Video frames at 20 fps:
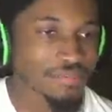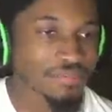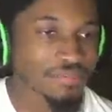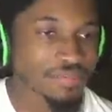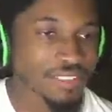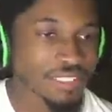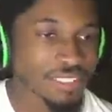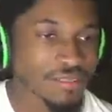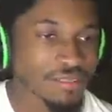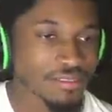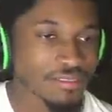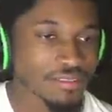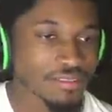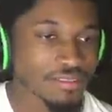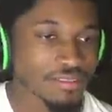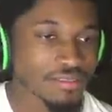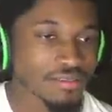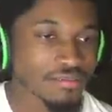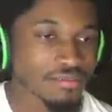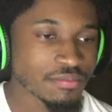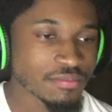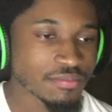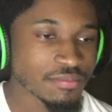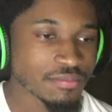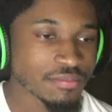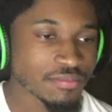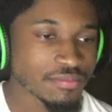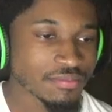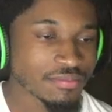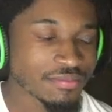Jump off, jump off, jump off. Got
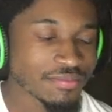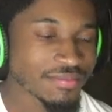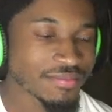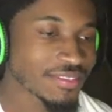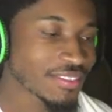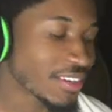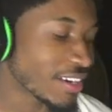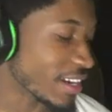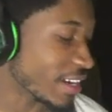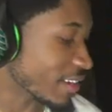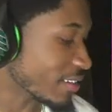sniped. Right.